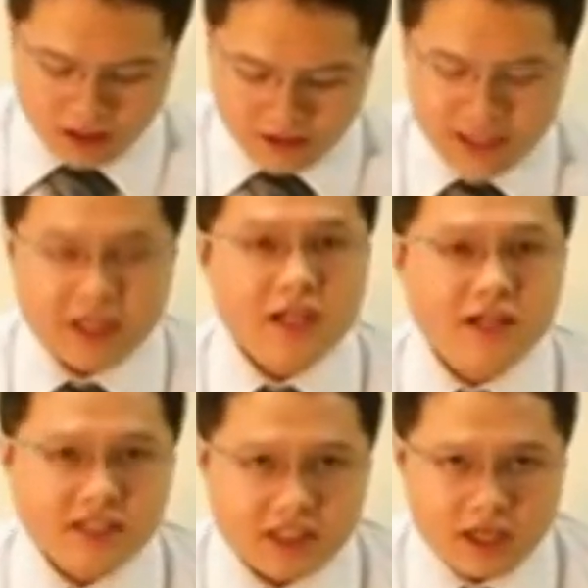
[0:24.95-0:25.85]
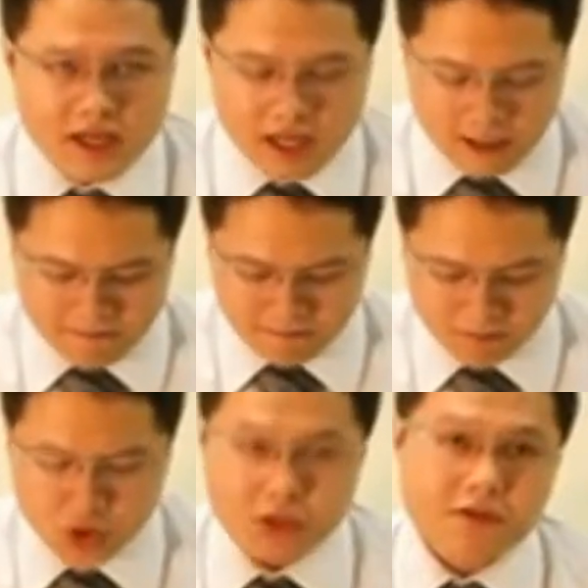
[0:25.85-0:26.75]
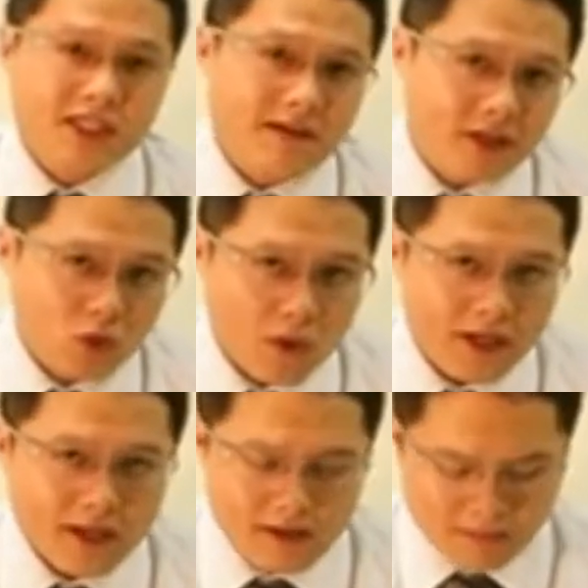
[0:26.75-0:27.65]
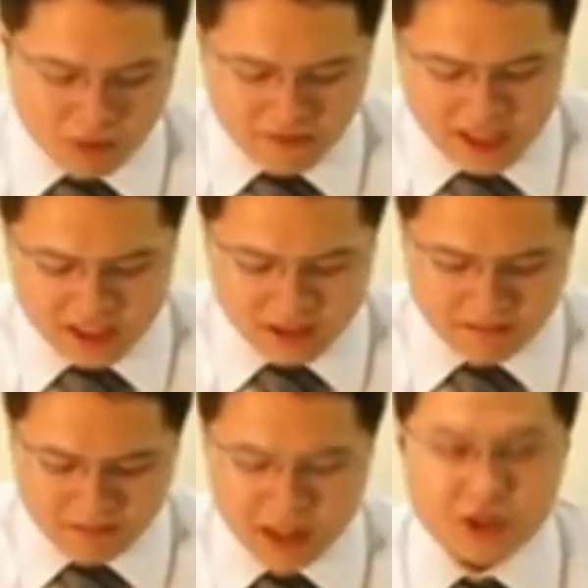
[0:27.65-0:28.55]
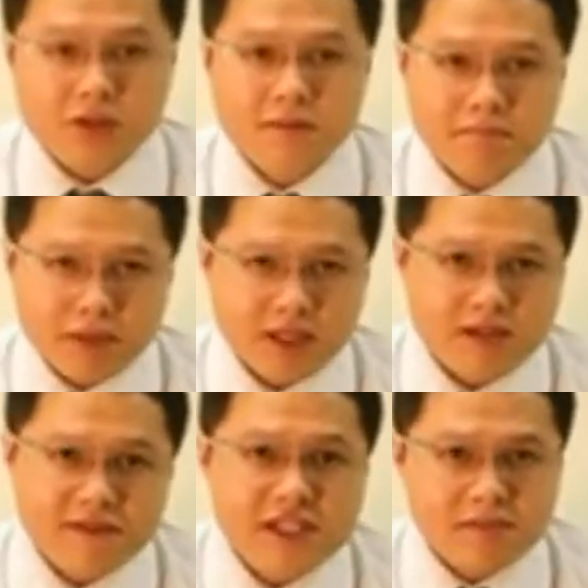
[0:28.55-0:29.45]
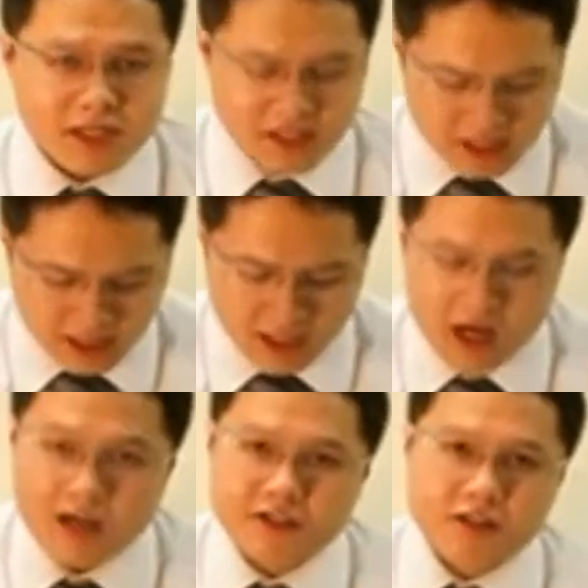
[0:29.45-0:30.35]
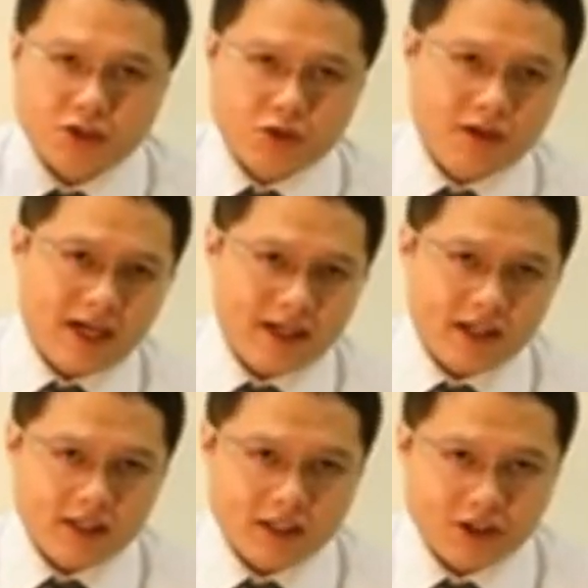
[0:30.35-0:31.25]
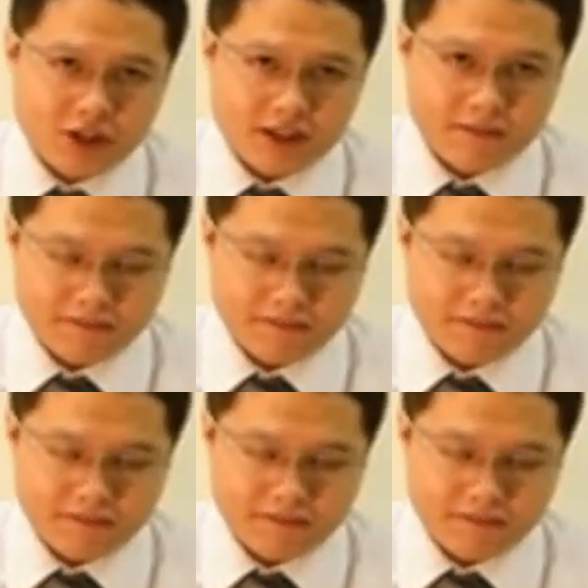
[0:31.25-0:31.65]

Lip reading: you can clearly see G0720 provides a much better visibility under strong lighting condition.